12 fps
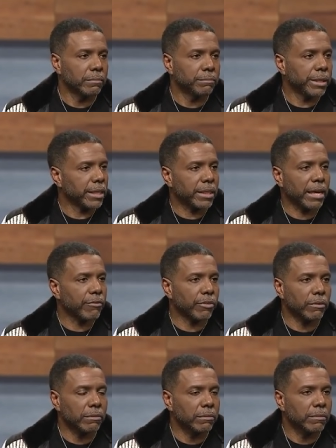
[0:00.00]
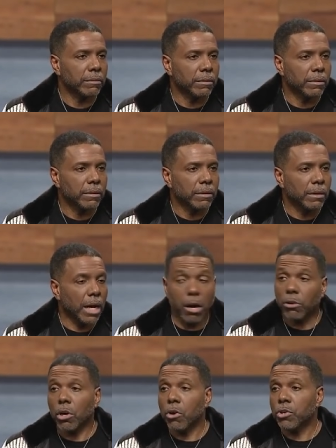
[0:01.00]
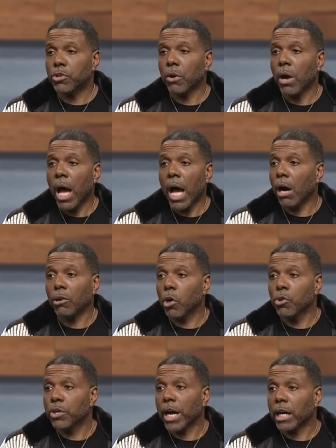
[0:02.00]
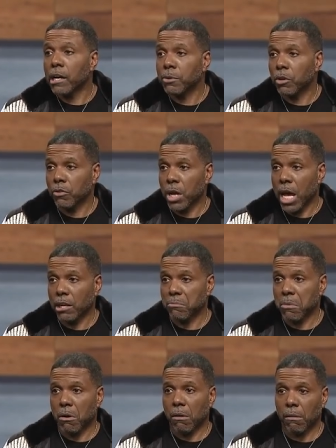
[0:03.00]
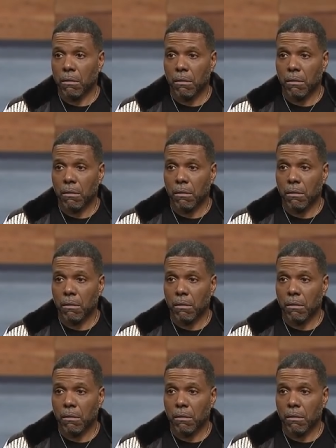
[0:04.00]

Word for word: Being thankful. I don't know who you I don't know who you got coming over your house tomorrow.